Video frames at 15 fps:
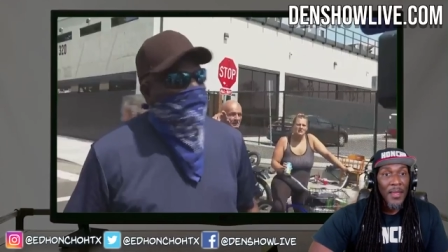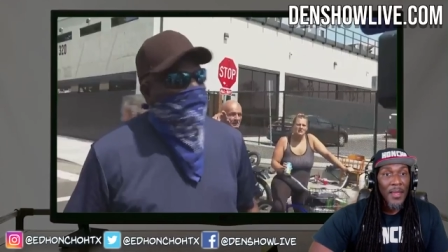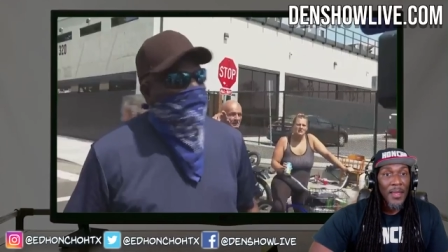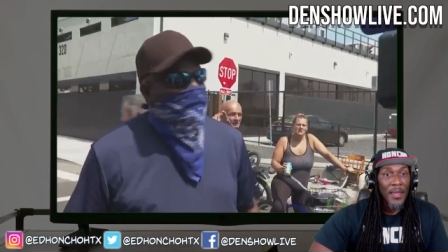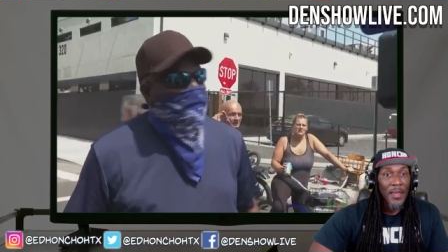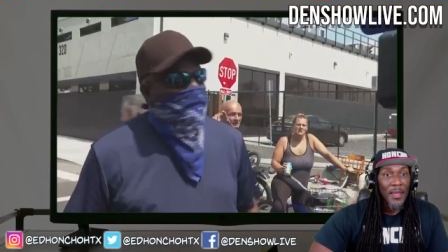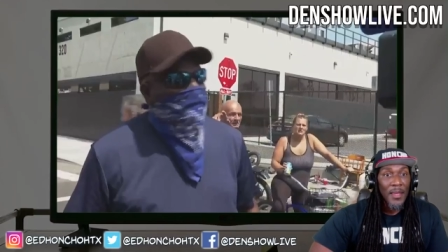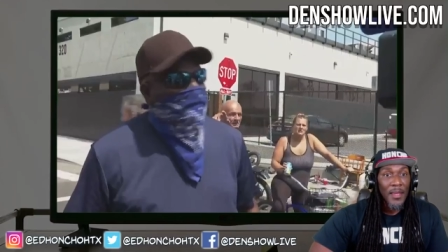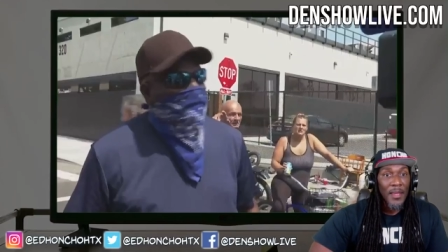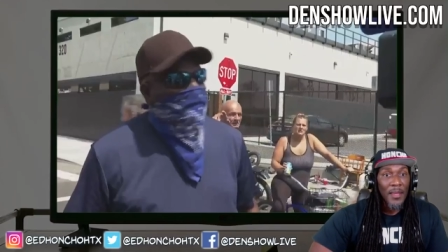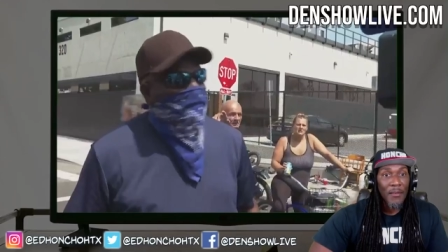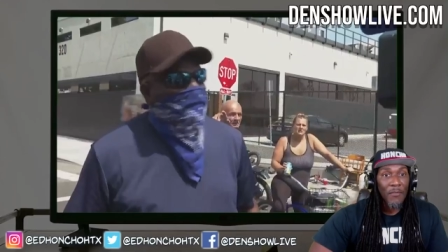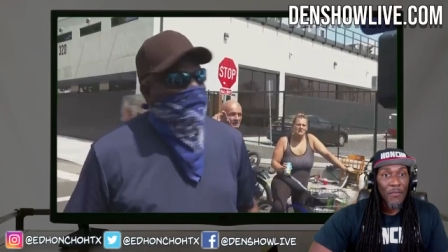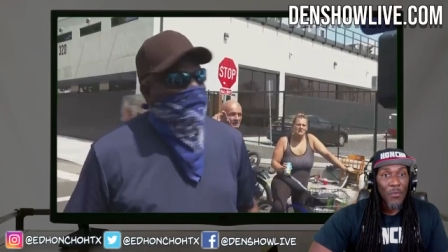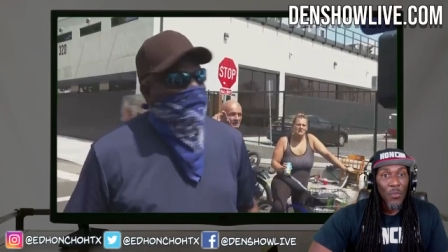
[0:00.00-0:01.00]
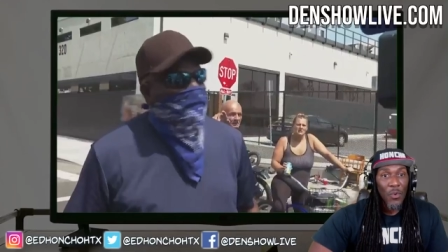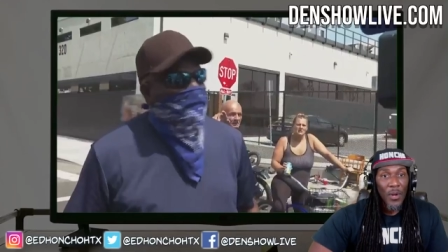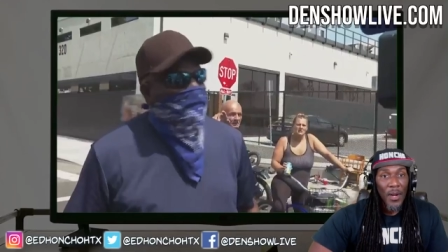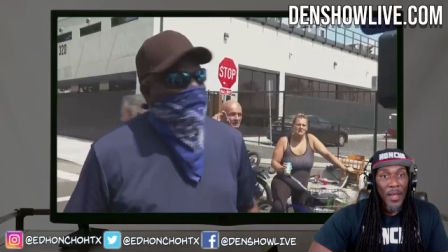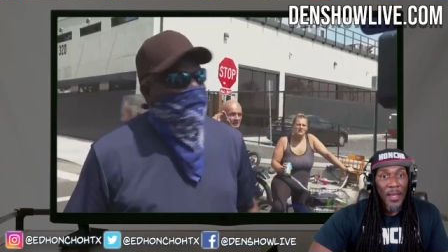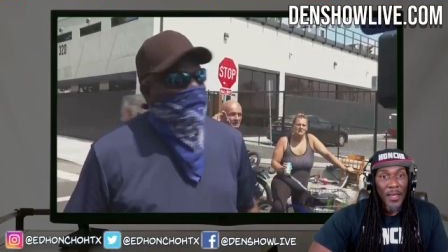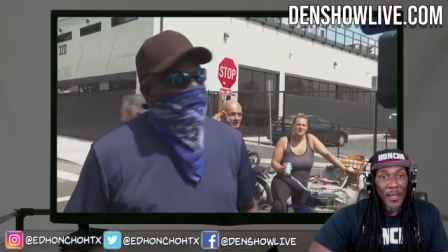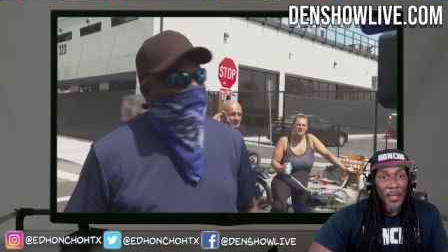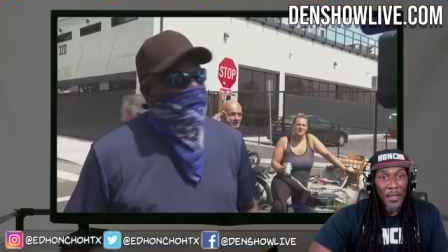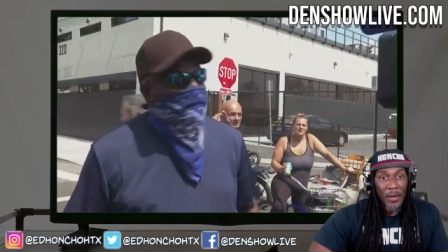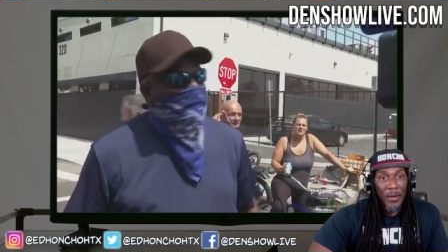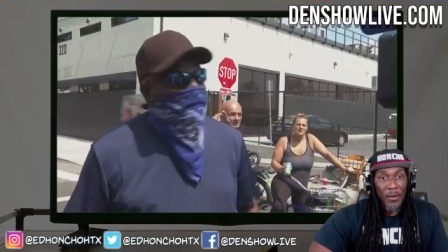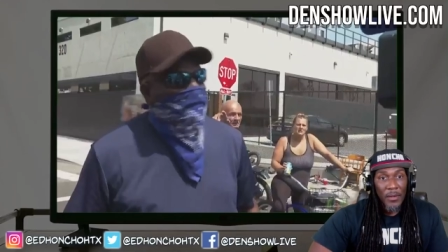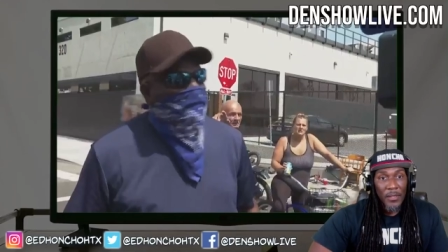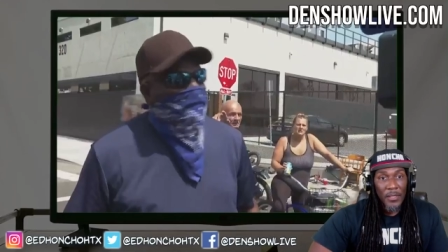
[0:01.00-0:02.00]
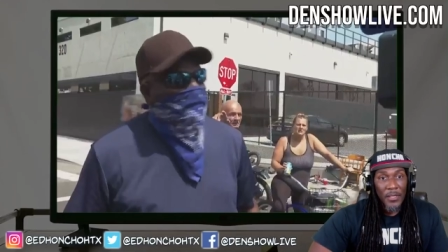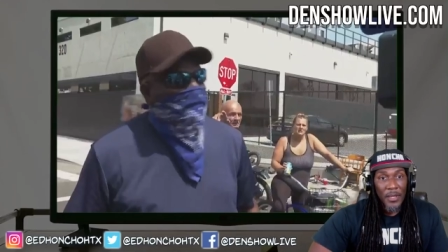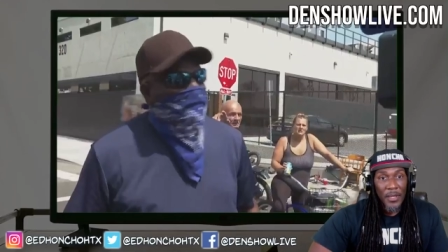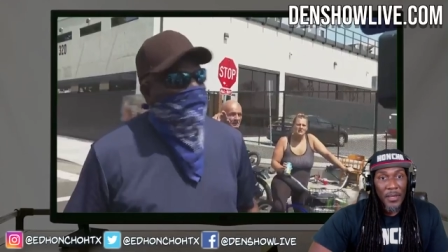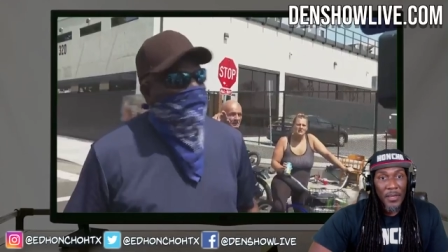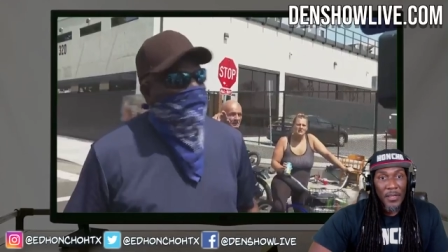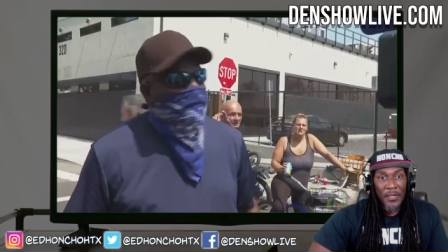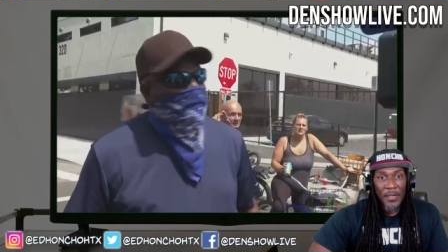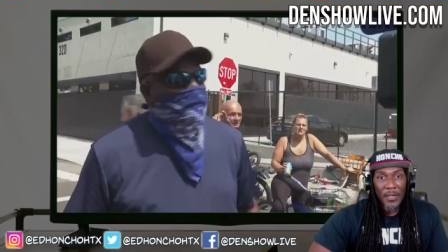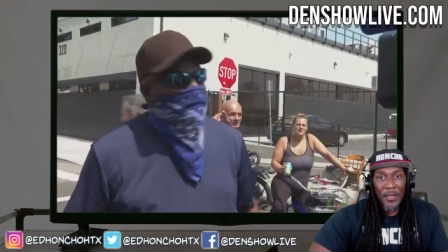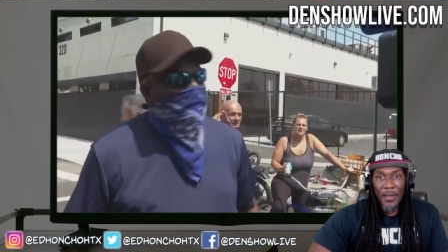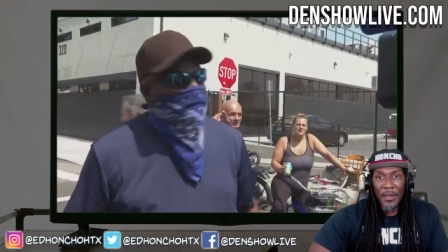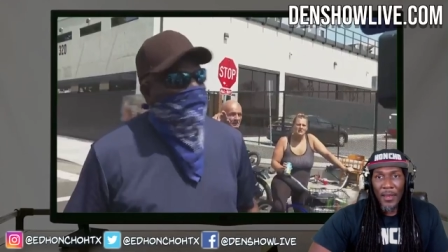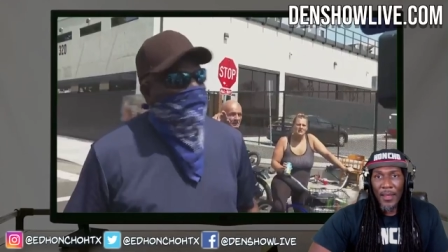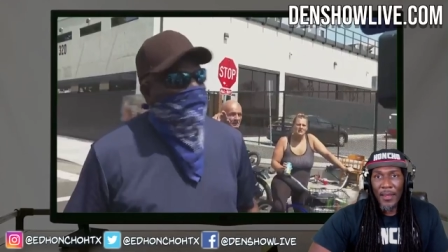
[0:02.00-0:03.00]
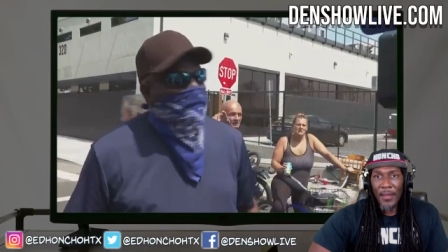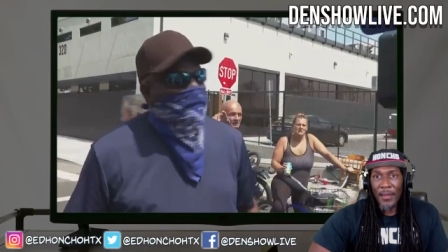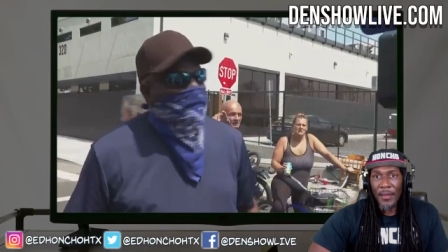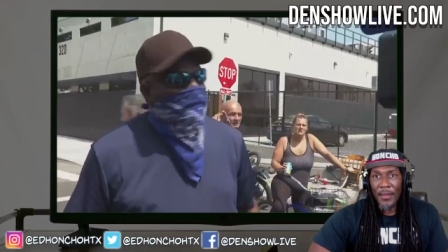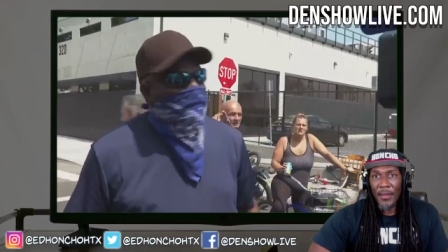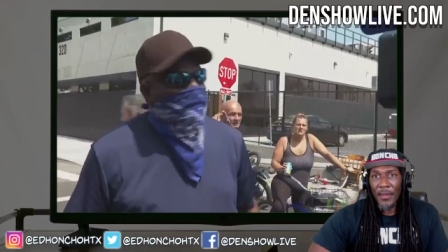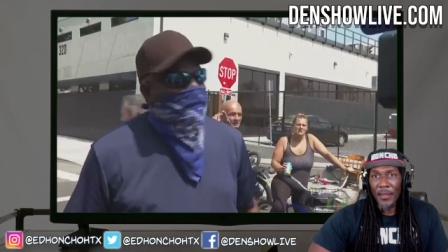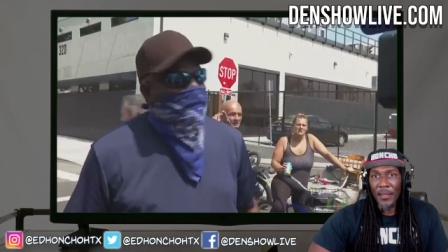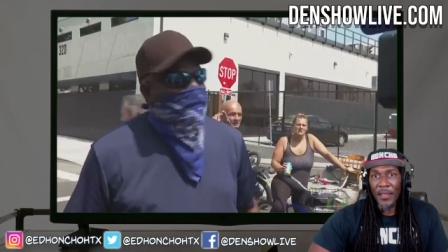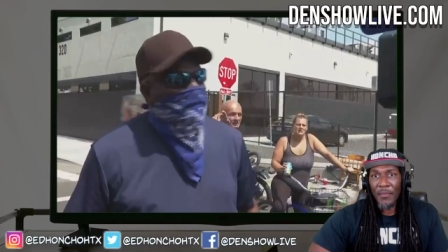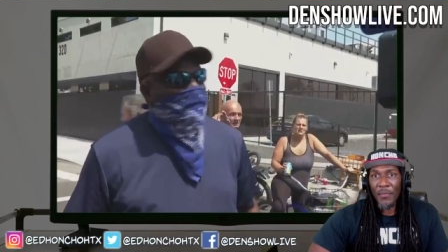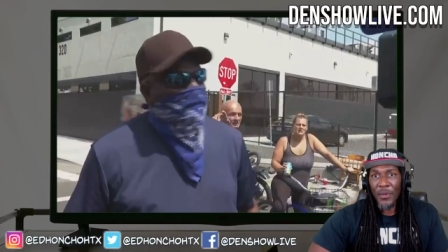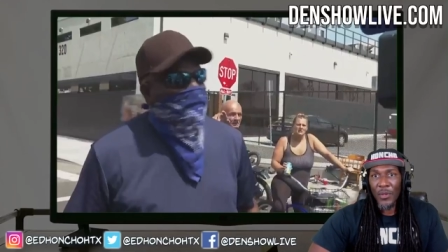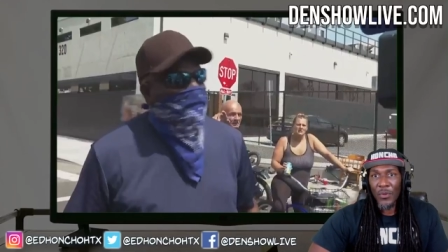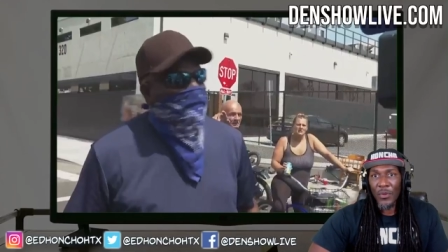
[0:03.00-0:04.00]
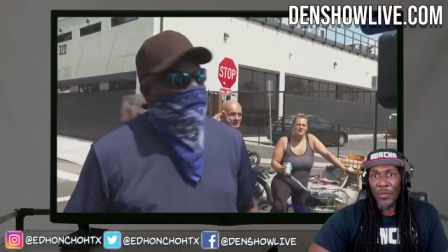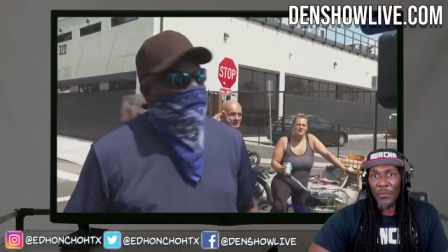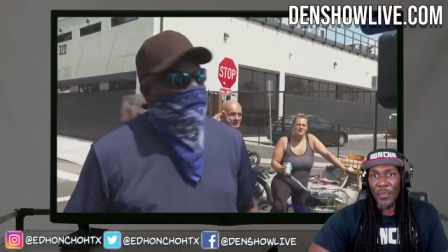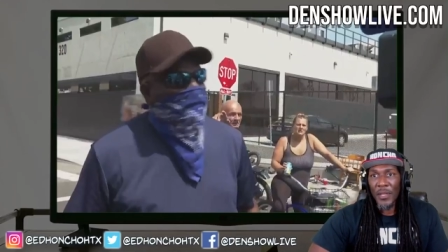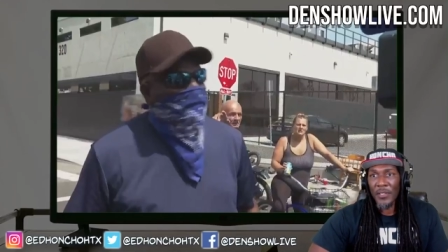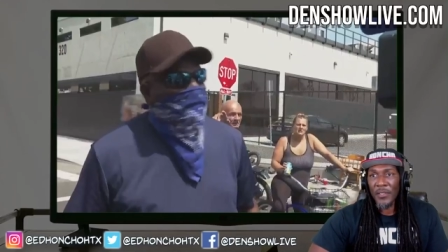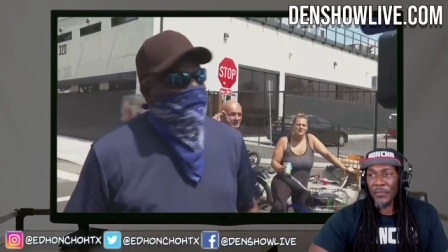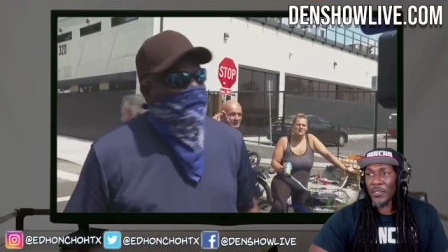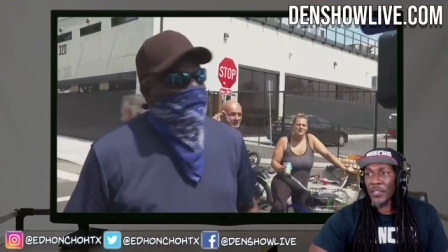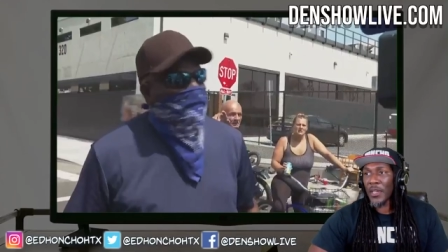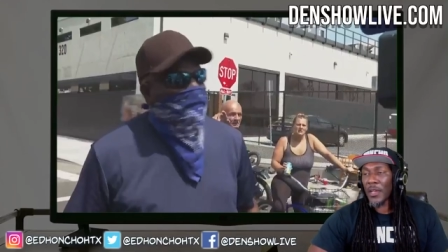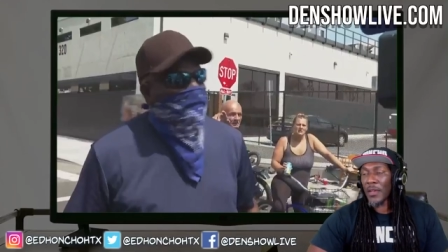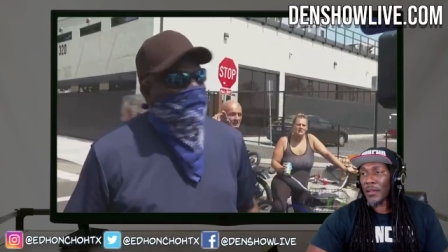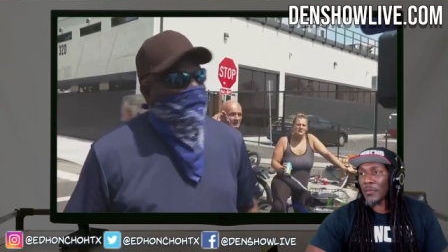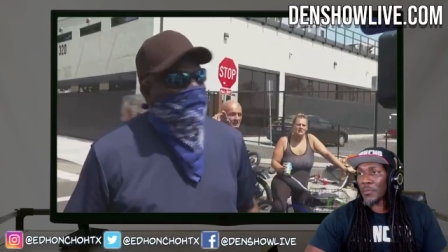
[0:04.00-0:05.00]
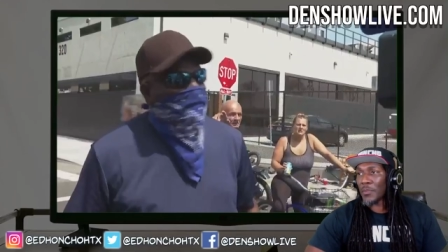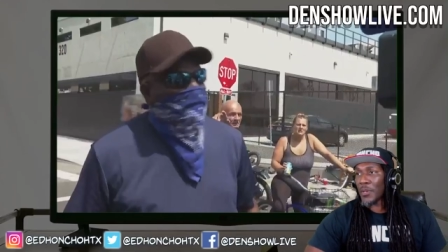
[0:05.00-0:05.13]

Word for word: And from what I hear and see, doesn't look like uh, they've been doing the best of jobs.